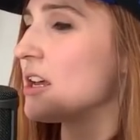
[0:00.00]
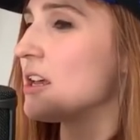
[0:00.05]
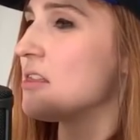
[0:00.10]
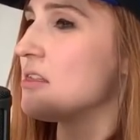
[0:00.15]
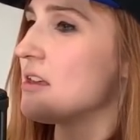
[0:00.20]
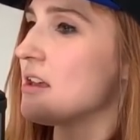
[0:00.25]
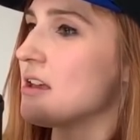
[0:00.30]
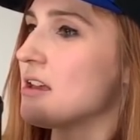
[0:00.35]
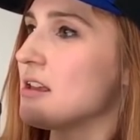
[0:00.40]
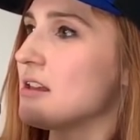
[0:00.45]

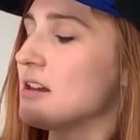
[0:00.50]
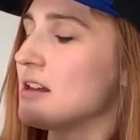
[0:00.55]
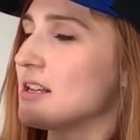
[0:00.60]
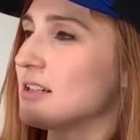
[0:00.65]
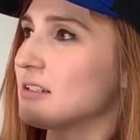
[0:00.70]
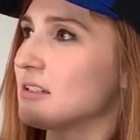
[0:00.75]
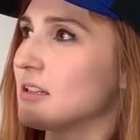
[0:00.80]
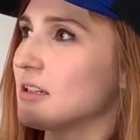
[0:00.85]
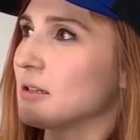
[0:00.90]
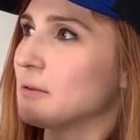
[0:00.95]
And then
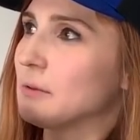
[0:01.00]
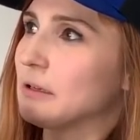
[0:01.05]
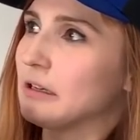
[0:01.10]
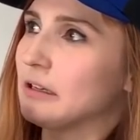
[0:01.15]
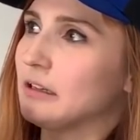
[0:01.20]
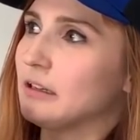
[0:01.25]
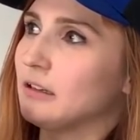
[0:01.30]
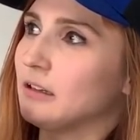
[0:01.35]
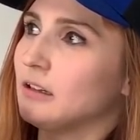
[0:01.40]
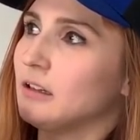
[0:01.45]
it's like,
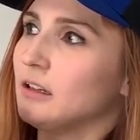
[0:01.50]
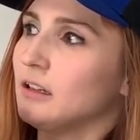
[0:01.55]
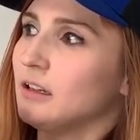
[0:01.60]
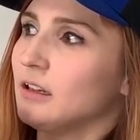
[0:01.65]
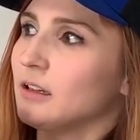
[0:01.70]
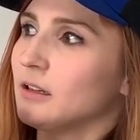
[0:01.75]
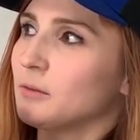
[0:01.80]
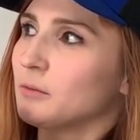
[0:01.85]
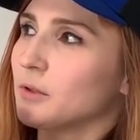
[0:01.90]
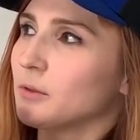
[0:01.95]
well,
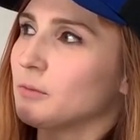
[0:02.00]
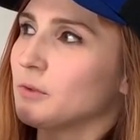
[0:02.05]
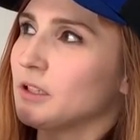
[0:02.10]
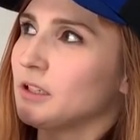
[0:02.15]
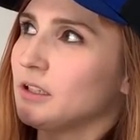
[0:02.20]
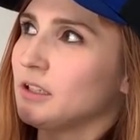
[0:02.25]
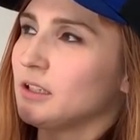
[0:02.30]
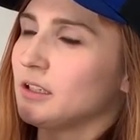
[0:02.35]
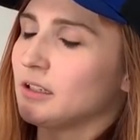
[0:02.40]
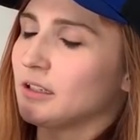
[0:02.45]
we're
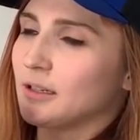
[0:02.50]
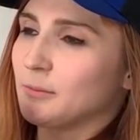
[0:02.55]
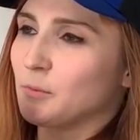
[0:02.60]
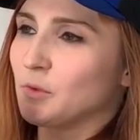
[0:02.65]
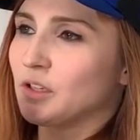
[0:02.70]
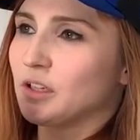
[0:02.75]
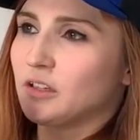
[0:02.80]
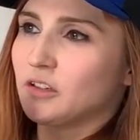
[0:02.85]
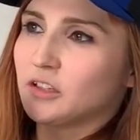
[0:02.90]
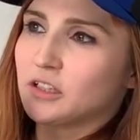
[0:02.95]
really, I'm
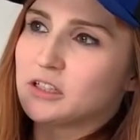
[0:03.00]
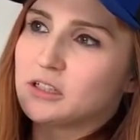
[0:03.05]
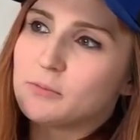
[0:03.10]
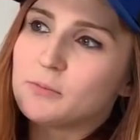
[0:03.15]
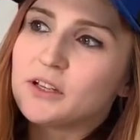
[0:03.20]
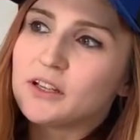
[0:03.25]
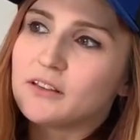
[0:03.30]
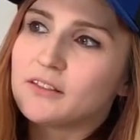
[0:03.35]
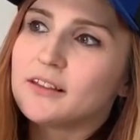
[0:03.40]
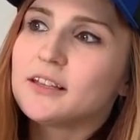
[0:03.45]
really looking to
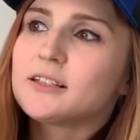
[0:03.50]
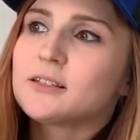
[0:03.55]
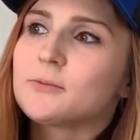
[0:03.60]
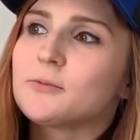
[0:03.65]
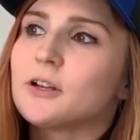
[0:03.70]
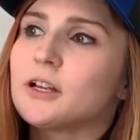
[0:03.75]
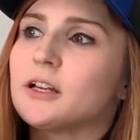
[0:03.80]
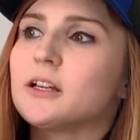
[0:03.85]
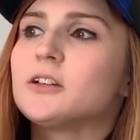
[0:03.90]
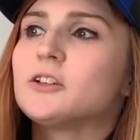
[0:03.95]
be in this
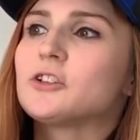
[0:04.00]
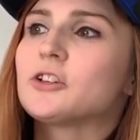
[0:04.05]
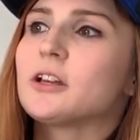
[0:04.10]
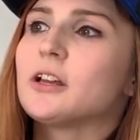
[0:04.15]
range.